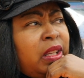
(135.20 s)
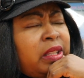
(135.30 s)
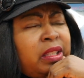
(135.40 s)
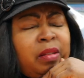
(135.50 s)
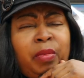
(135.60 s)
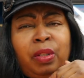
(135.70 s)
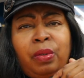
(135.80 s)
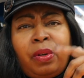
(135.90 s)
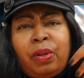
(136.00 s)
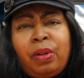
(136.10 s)
some
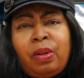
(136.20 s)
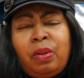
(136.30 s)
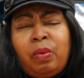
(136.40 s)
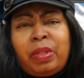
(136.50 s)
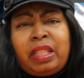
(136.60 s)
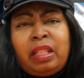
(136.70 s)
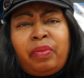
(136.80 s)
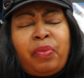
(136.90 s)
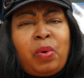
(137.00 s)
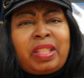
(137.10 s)
little girl who was
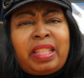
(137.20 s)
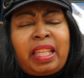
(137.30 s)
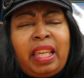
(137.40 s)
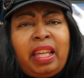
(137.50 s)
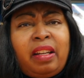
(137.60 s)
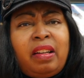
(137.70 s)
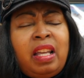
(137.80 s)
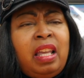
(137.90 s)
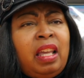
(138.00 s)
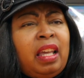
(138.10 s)
in foster care
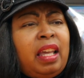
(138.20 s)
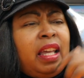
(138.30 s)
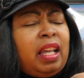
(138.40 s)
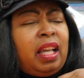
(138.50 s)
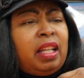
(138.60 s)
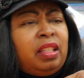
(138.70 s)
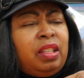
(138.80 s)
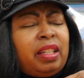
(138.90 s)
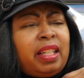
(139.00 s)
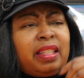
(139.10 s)

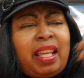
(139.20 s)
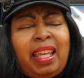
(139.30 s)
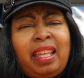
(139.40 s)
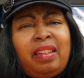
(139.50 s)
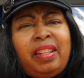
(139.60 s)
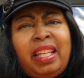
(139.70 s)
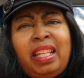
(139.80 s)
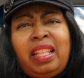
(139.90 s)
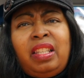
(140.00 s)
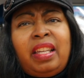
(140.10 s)
and you had taken
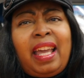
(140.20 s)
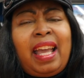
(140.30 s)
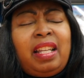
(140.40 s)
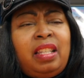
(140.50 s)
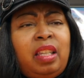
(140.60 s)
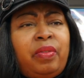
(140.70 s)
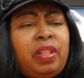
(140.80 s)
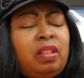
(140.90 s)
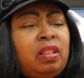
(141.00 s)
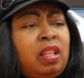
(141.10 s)
her in and you hadn't
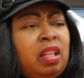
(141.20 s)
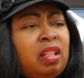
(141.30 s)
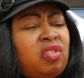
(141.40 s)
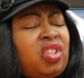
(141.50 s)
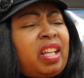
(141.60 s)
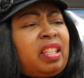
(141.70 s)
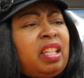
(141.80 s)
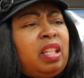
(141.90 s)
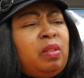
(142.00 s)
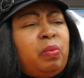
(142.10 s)
even checked
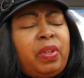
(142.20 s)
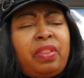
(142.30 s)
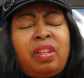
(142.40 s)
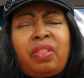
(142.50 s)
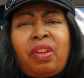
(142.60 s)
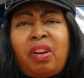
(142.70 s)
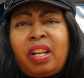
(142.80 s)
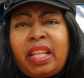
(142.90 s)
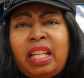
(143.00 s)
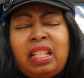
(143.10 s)
in with the
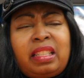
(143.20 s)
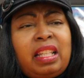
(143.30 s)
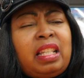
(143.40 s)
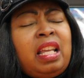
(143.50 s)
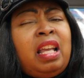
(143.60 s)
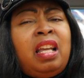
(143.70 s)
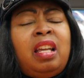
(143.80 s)
authorities and